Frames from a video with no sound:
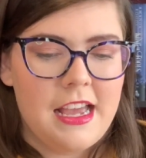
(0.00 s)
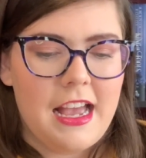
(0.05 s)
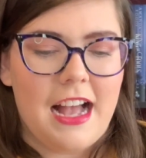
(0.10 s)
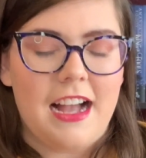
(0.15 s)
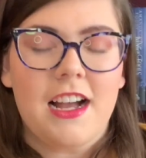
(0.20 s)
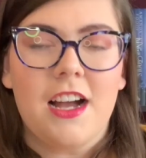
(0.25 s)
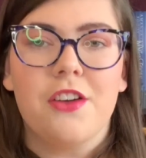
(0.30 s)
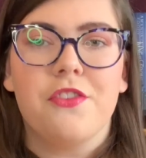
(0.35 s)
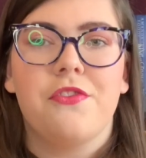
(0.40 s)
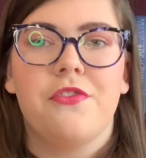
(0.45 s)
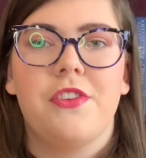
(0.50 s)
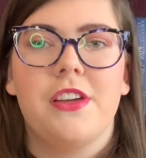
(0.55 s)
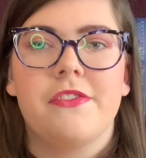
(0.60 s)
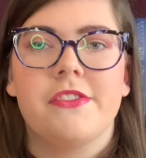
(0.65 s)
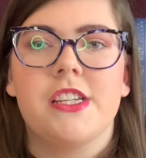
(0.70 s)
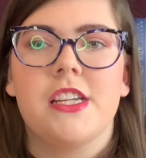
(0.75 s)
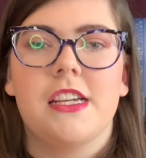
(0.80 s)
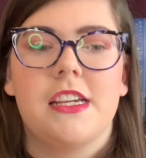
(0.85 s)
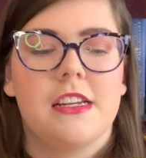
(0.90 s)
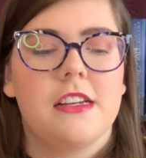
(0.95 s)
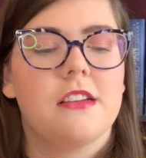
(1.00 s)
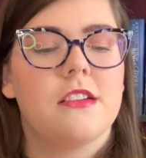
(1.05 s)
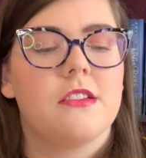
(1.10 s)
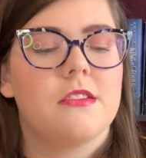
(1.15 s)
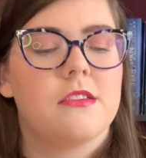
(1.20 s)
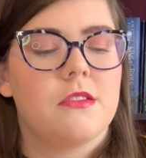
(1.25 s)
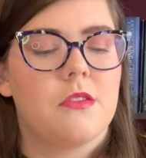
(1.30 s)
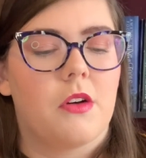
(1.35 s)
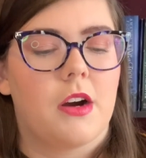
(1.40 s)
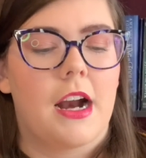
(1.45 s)

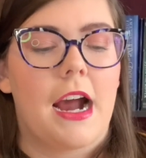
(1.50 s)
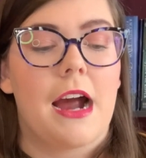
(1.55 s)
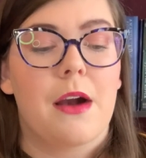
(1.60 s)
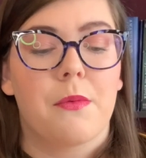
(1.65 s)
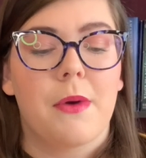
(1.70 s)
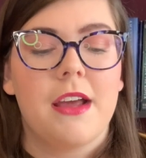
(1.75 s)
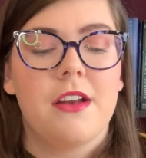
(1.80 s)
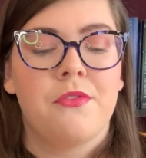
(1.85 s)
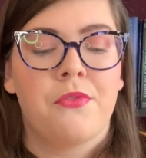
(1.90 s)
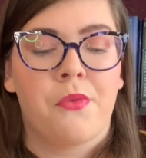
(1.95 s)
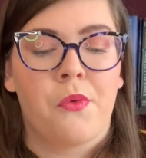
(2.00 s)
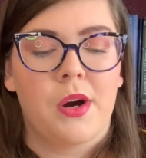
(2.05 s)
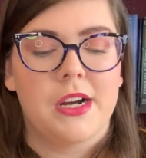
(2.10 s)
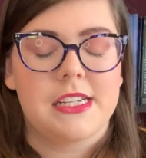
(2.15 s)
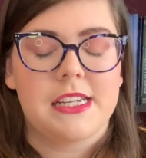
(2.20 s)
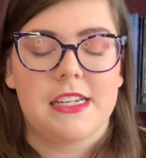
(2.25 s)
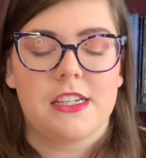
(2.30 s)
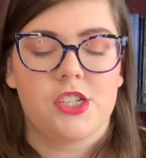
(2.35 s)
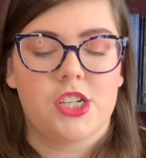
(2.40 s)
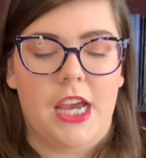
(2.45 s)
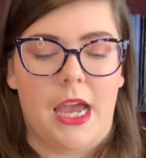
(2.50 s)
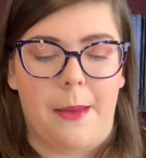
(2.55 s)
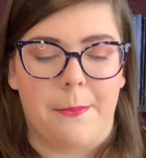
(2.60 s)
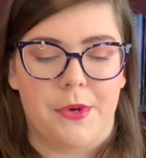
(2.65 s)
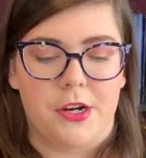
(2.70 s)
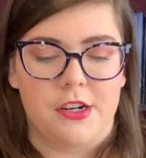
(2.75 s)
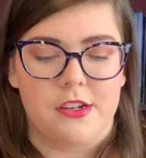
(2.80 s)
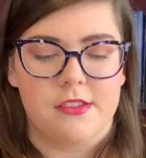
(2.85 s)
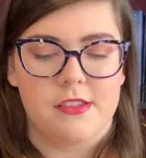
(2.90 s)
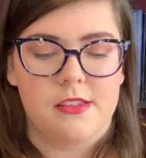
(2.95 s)
I read 14
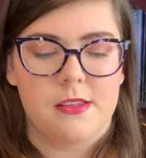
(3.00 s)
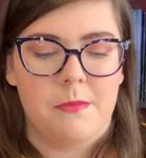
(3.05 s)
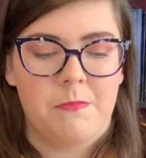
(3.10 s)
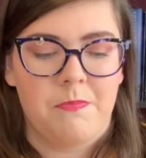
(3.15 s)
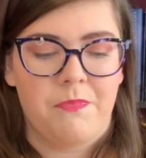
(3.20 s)
chapters